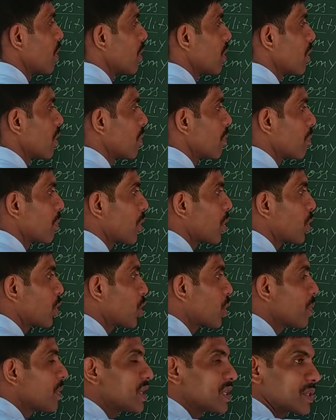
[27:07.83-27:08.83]
Proto
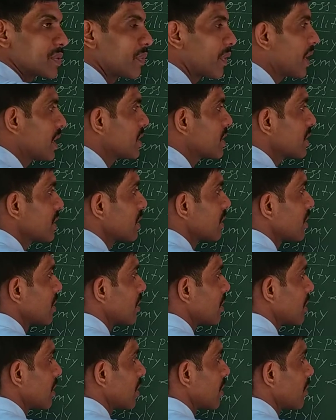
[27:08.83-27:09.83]
means first,
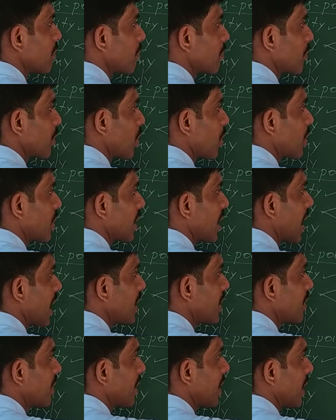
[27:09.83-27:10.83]

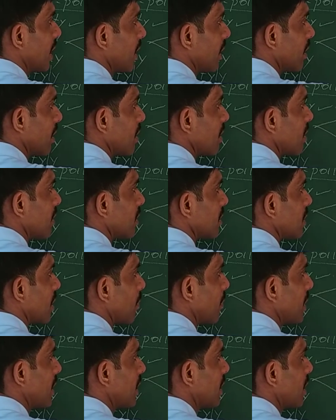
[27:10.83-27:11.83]
protandry. The
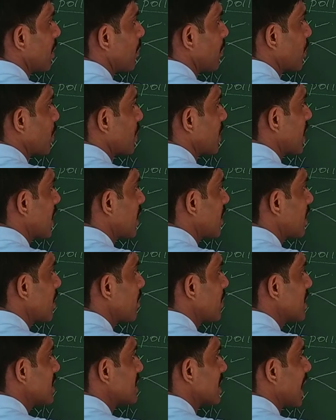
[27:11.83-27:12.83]
meaning of protandry means,
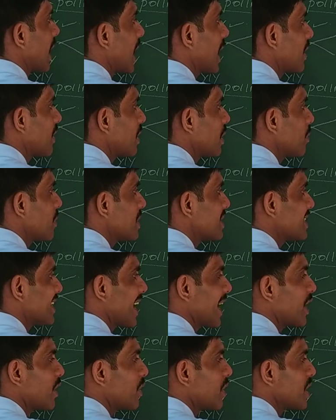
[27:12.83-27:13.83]
andry means
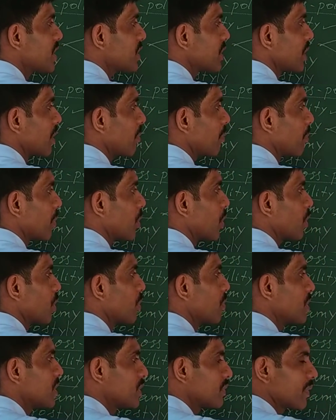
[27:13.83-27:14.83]
androecium, proto means
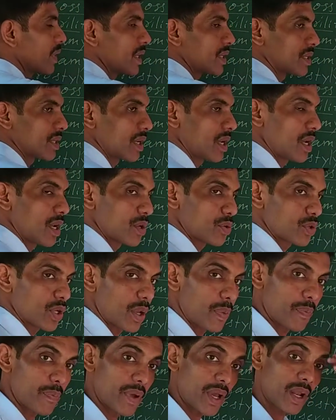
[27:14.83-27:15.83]
first. So if
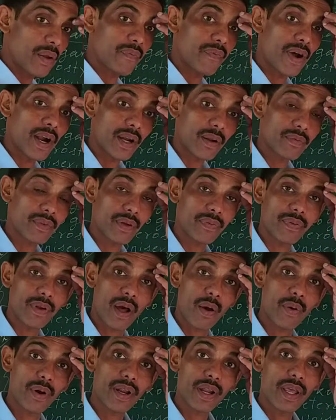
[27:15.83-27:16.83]
male part of the flower
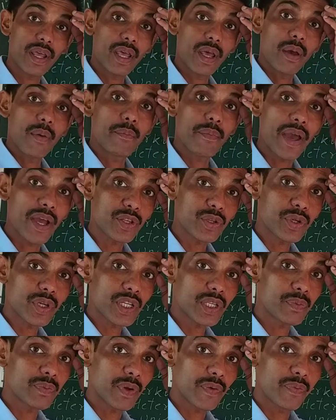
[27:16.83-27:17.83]
matures
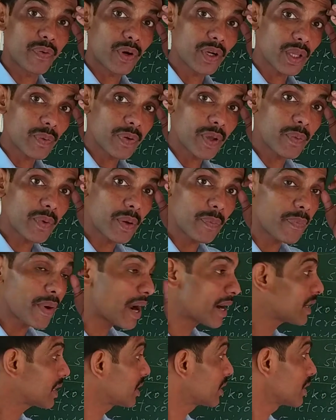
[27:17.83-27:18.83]
before the female part,
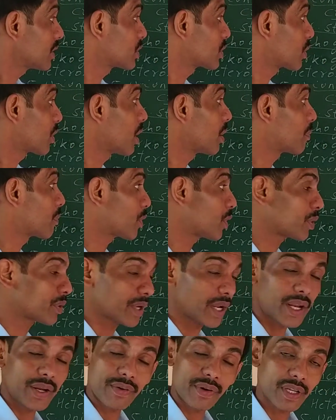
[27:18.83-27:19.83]
it is called
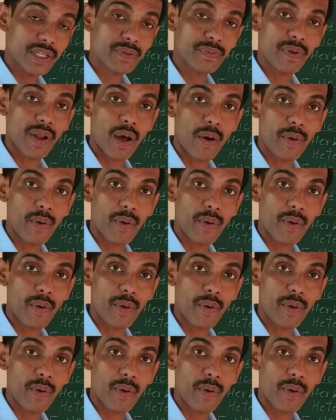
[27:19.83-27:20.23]
protandrous flower.